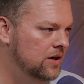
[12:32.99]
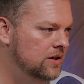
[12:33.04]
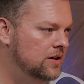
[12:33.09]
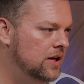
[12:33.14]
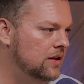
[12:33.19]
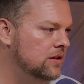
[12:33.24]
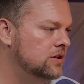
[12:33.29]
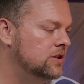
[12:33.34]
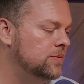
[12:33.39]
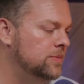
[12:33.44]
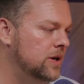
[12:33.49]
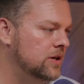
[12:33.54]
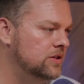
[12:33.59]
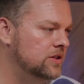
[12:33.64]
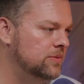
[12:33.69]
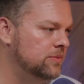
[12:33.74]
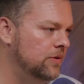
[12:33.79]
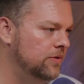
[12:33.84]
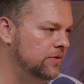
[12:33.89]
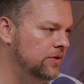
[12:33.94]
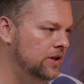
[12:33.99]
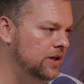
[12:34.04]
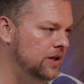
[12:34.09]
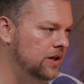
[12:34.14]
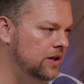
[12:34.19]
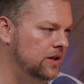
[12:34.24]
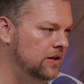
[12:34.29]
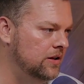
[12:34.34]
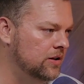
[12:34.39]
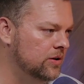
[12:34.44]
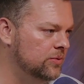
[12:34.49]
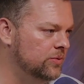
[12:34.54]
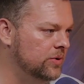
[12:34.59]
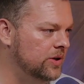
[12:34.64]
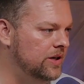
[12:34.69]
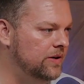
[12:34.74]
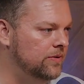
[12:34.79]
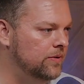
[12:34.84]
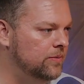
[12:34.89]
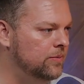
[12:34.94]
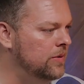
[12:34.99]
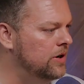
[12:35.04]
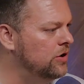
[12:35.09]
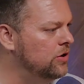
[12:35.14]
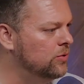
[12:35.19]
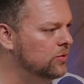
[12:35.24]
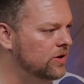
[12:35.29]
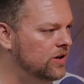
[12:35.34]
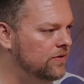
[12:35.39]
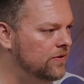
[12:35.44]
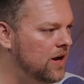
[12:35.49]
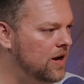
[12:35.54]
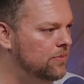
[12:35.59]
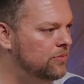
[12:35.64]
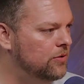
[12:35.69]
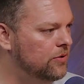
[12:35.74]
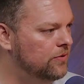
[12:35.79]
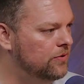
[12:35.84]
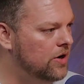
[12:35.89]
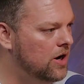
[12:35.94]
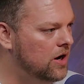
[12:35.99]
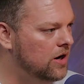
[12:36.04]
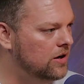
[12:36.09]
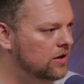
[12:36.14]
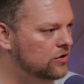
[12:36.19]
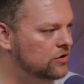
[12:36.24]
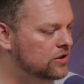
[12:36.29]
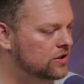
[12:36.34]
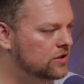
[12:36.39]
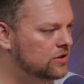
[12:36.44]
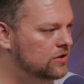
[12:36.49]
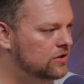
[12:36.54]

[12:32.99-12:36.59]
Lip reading: Tell us about some of the mini revamp you've done, and just